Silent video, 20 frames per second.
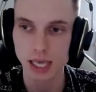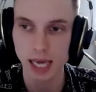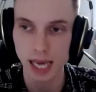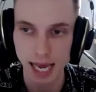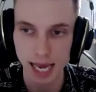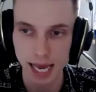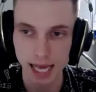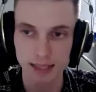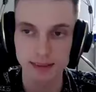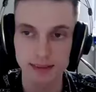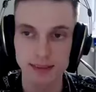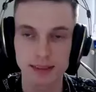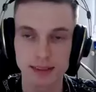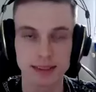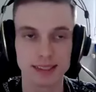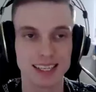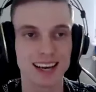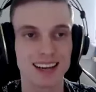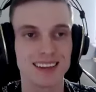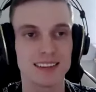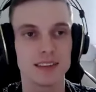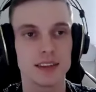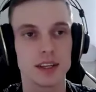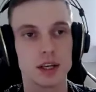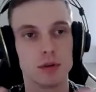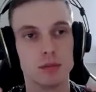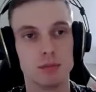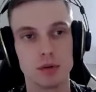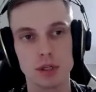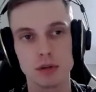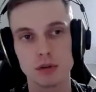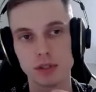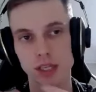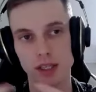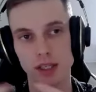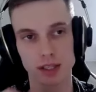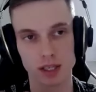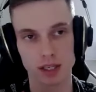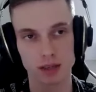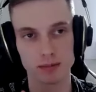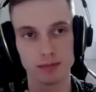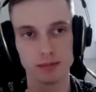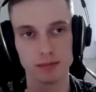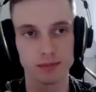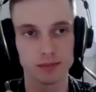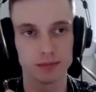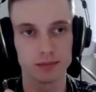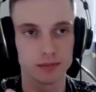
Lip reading: And then they'll build a team.